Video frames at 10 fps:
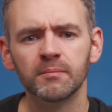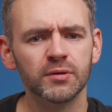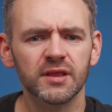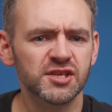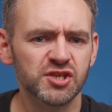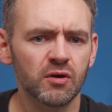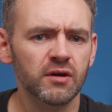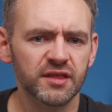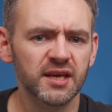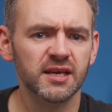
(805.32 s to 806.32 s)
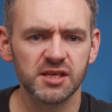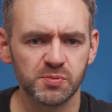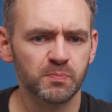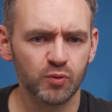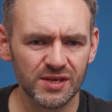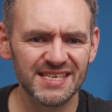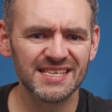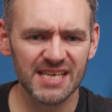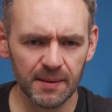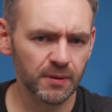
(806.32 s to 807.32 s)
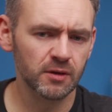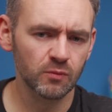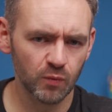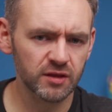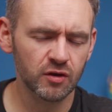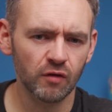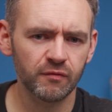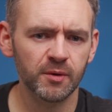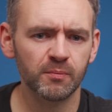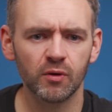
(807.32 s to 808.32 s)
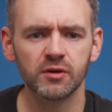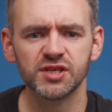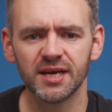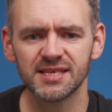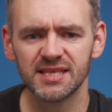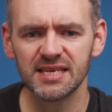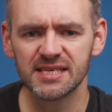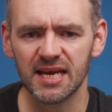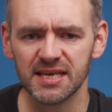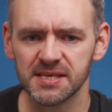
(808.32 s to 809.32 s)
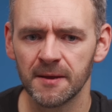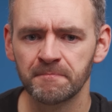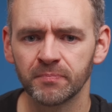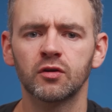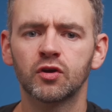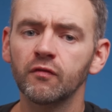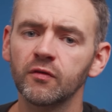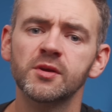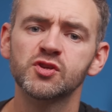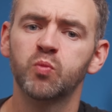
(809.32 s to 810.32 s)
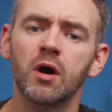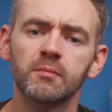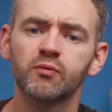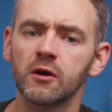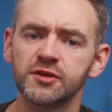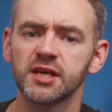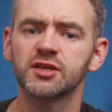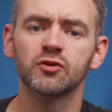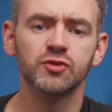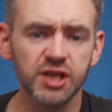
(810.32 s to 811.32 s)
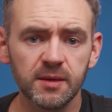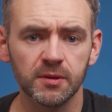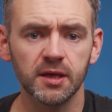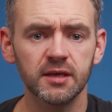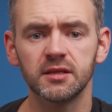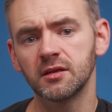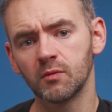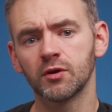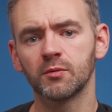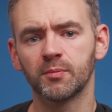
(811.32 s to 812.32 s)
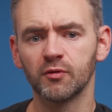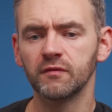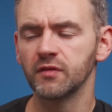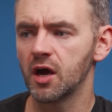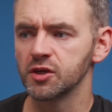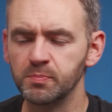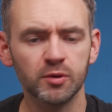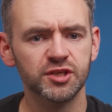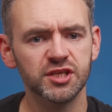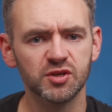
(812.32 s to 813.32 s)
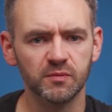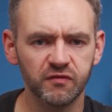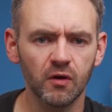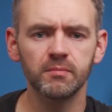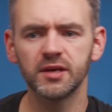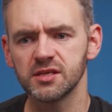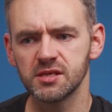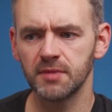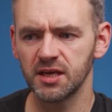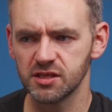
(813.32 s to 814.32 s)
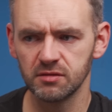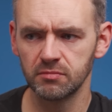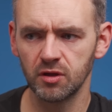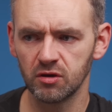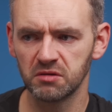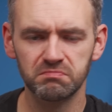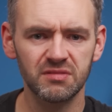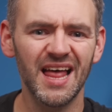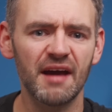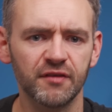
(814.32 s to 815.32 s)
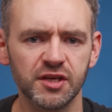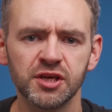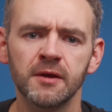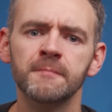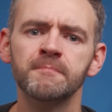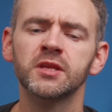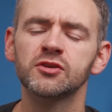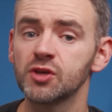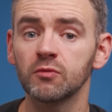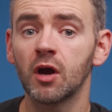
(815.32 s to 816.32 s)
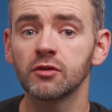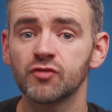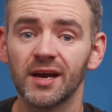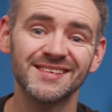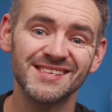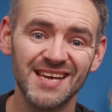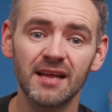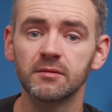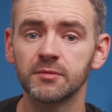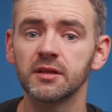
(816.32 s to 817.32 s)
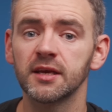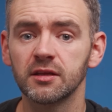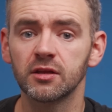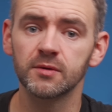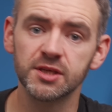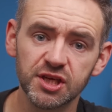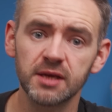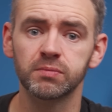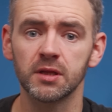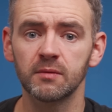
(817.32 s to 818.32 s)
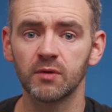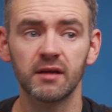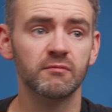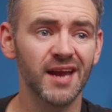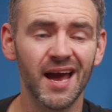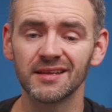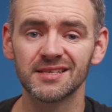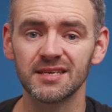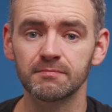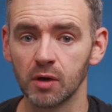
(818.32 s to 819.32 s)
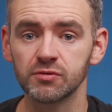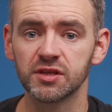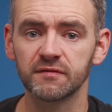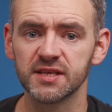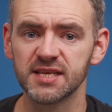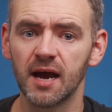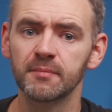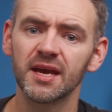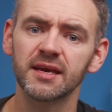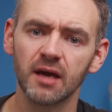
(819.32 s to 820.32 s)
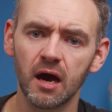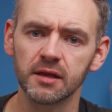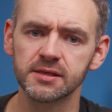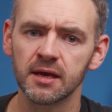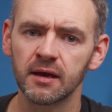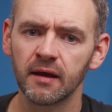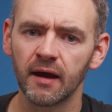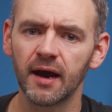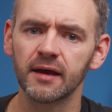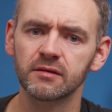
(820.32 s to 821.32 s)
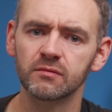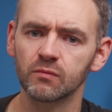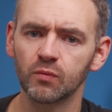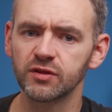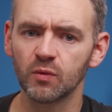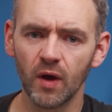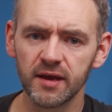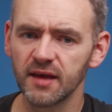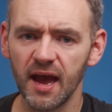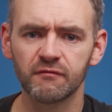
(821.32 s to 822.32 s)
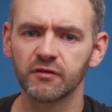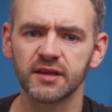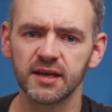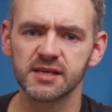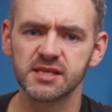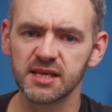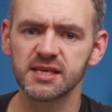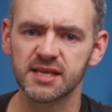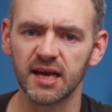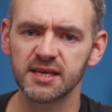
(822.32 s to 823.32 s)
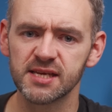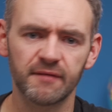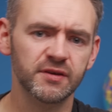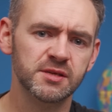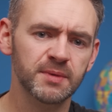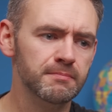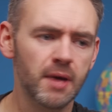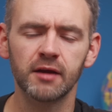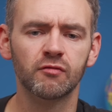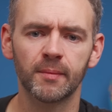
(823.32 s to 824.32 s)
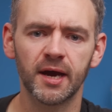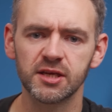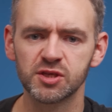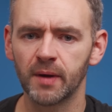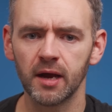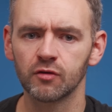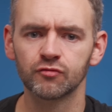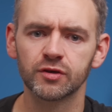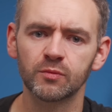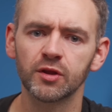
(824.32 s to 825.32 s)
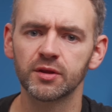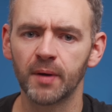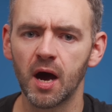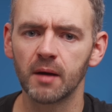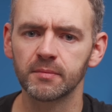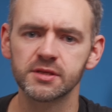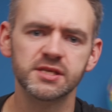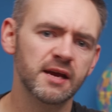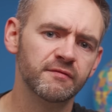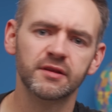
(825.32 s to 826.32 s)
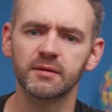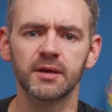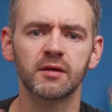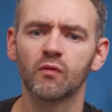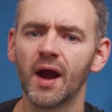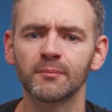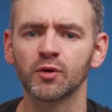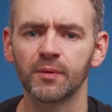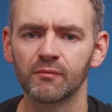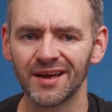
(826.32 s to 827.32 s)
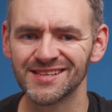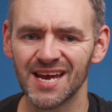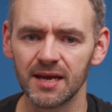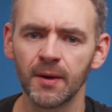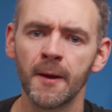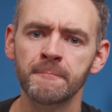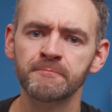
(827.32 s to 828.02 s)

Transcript: But this sort of thing is pretty typical with government projects these days. Governments want projects done cheaply, and they don't want to approve large budgets up front because it makes them look lavish. So contractors tell them that they can do it cheaply, when in reality, most of the time, they can't. And with the way that everything is these days, having to be micromanaged by 101 departments and everything being wrapped up in red tape,